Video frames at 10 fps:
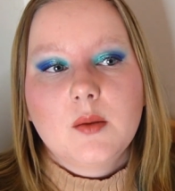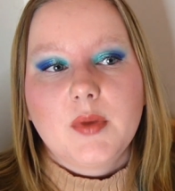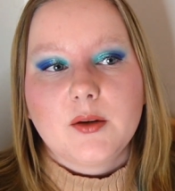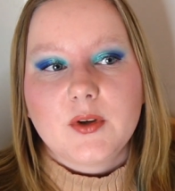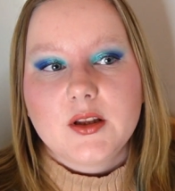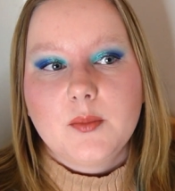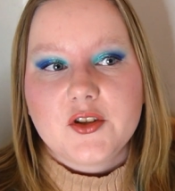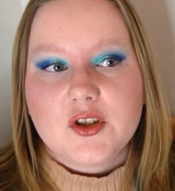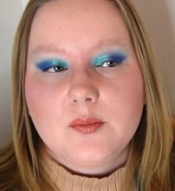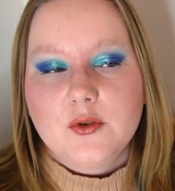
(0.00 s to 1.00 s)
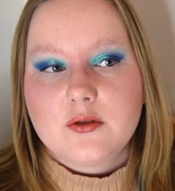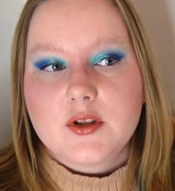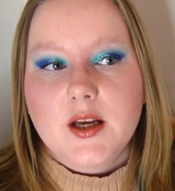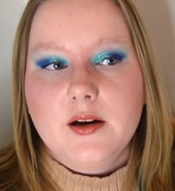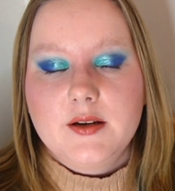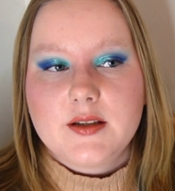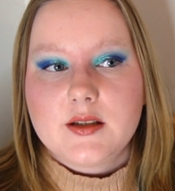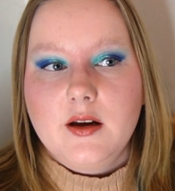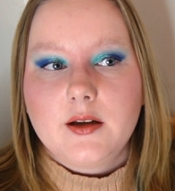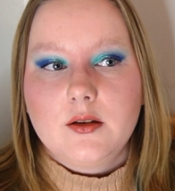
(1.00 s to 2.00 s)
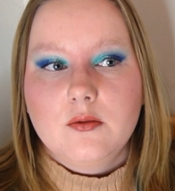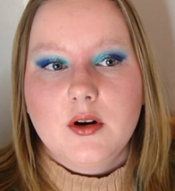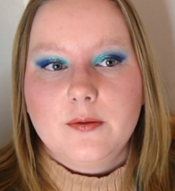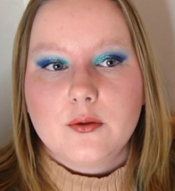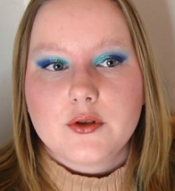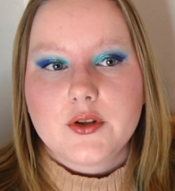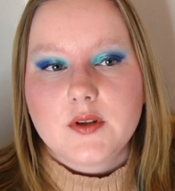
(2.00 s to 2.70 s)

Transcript: But with the budget box, there is like you are forced to